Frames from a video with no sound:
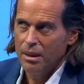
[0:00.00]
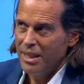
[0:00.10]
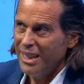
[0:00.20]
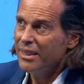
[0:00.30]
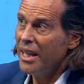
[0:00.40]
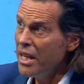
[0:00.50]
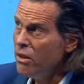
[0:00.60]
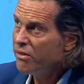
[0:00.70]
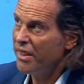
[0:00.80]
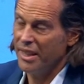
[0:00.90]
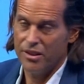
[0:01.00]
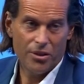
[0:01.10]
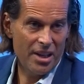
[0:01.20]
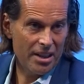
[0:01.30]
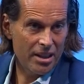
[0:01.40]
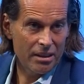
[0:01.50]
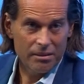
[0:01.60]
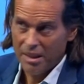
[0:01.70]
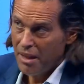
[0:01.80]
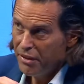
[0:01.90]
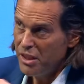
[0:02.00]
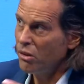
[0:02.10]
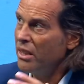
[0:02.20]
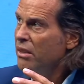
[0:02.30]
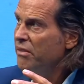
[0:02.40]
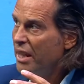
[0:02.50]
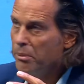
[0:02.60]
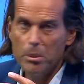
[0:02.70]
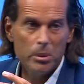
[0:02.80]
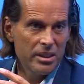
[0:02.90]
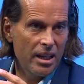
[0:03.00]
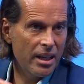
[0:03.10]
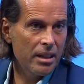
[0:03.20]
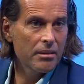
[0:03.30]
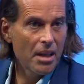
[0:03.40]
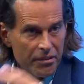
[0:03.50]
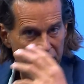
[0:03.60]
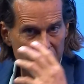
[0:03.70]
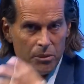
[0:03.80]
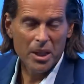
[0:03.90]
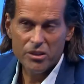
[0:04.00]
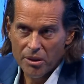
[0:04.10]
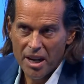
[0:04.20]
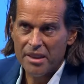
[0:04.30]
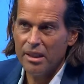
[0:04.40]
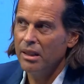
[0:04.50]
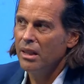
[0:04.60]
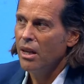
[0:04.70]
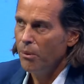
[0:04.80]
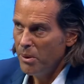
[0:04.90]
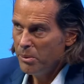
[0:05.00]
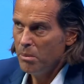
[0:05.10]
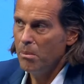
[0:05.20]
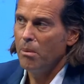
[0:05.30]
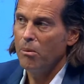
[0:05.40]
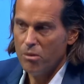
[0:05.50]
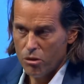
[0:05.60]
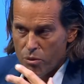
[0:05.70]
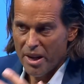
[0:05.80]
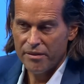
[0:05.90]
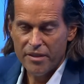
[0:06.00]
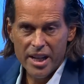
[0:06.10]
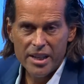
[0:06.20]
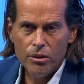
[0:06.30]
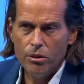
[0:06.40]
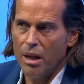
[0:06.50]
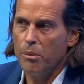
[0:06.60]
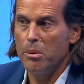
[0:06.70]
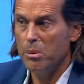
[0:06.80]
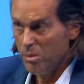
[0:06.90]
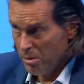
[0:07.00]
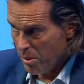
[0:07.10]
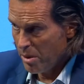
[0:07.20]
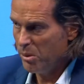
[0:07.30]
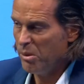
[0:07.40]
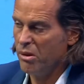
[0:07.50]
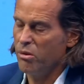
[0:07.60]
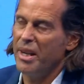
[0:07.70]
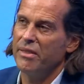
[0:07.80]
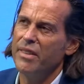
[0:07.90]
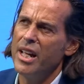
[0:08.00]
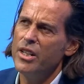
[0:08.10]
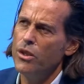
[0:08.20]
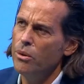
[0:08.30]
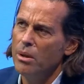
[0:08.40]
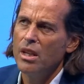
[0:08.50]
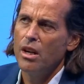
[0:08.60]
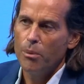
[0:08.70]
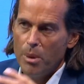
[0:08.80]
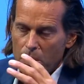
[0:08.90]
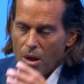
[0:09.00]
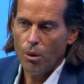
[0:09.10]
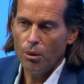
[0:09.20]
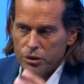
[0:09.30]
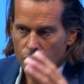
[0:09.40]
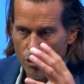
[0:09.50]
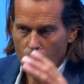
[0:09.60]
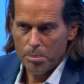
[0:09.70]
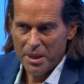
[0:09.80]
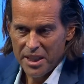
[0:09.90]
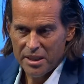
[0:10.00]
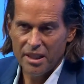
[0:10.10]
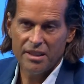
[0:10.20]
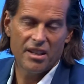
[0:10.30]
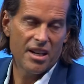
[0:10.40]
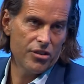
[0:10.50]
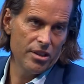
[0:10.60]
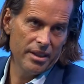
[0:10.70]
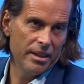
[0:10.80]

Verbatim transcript: Let's innovate together. If we don't innovate, we will die. If we innovate together, we will create value, and we will, when we create value, we will also compete internationally.